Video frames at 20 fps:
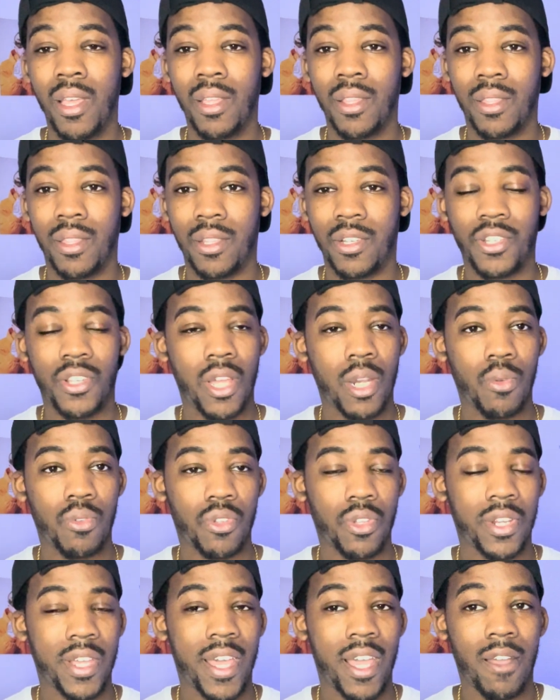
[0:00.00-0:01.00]
the channel was
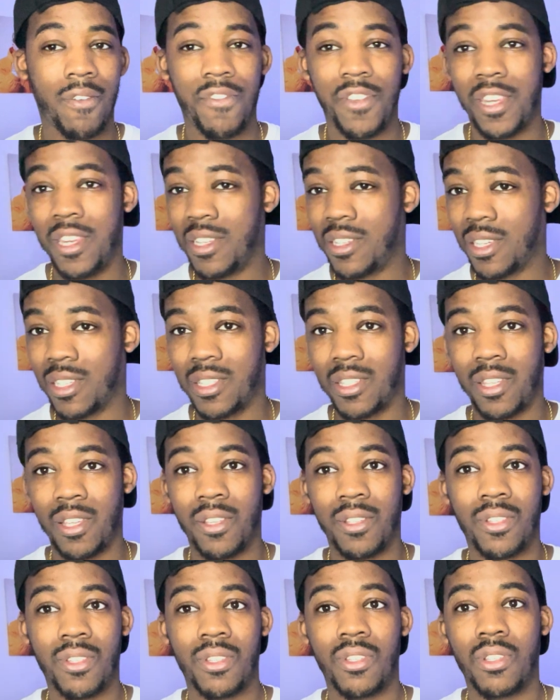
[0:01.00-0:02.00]
going to have any
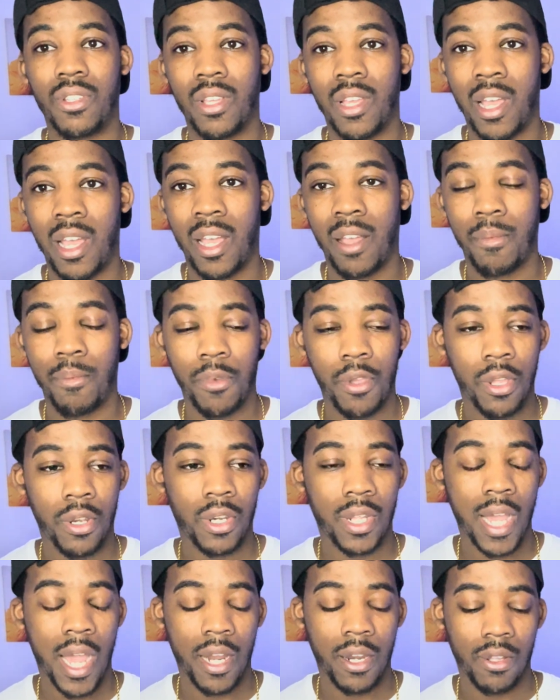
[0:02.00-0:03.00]
success. I've been
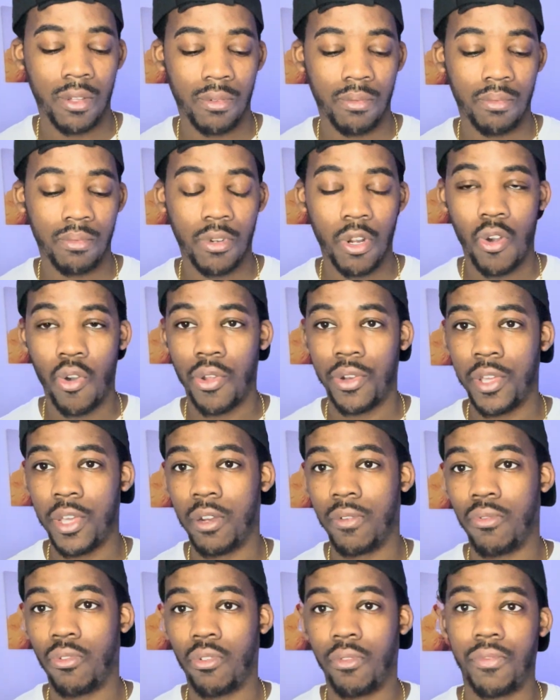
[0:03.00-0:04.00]
kind of going at it
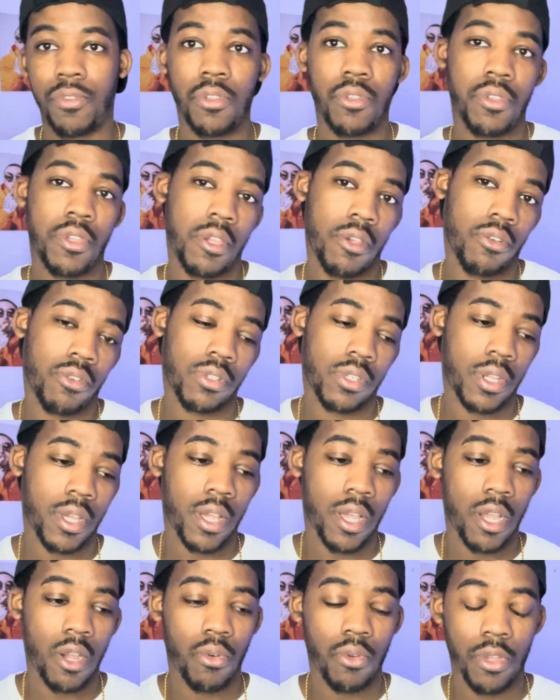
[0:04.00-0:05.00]
for a few years
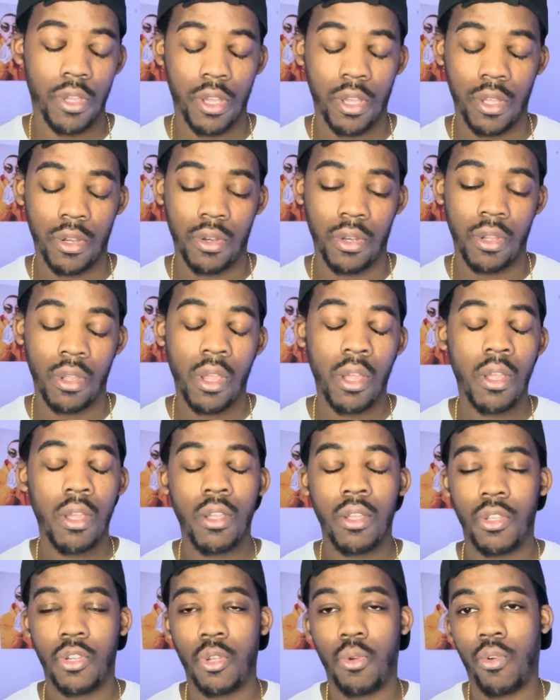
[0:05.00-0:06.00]
now, and
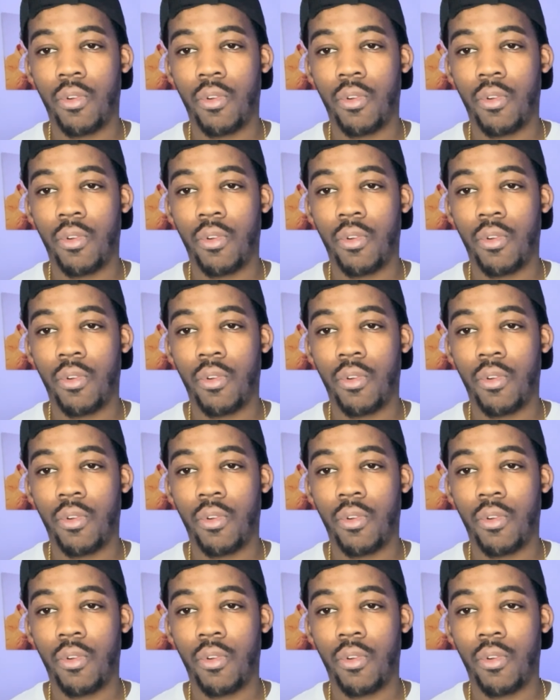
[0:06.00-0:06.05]
we're